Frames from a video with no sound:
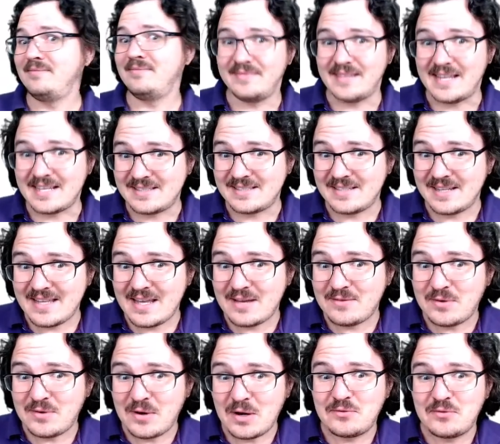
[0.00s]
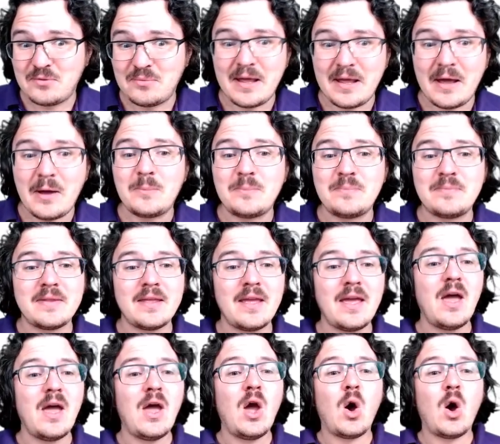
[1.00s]
That's not that far from now.
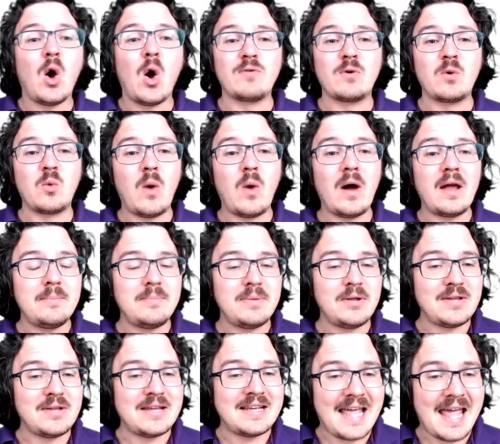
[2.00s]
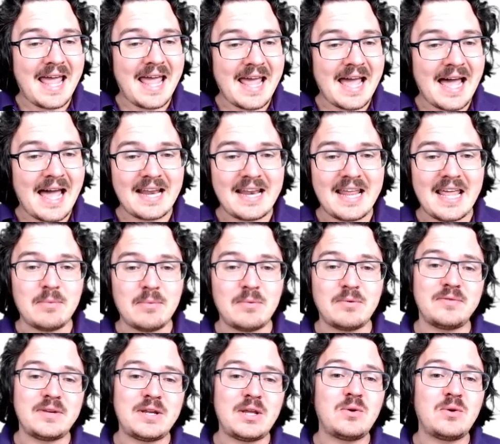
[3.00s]
Over 1 billion AI-enabled
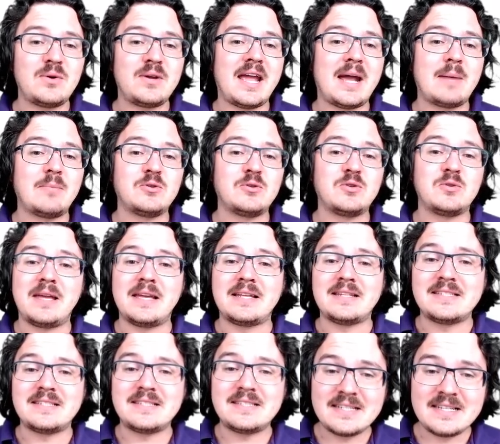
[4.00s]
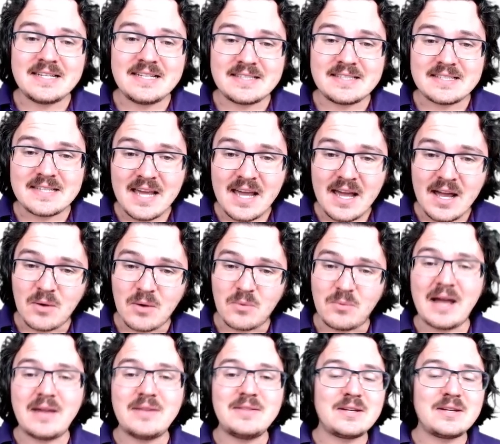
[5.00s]
video cameras will man cities
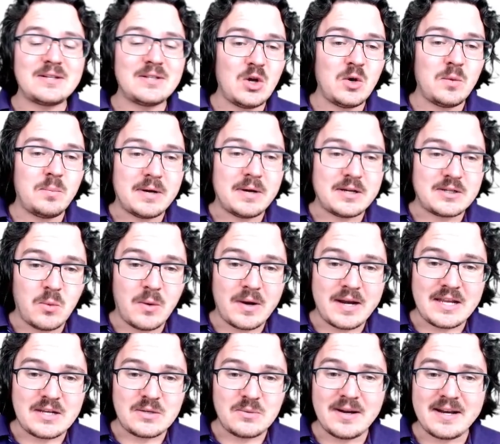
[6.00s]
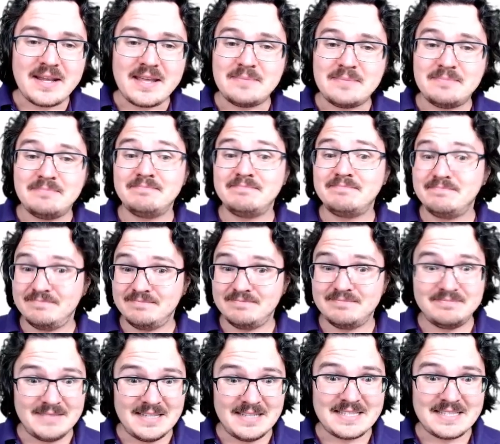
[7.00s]
around the globe by 2020.
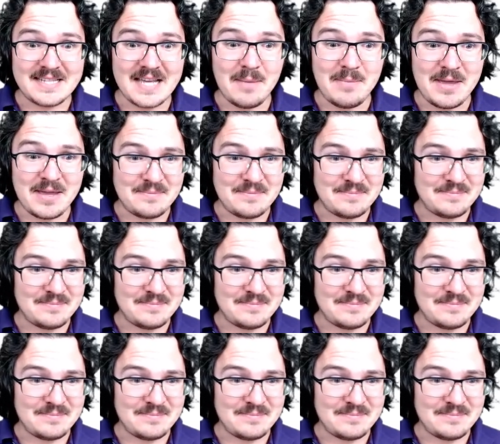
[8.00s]
It's coming.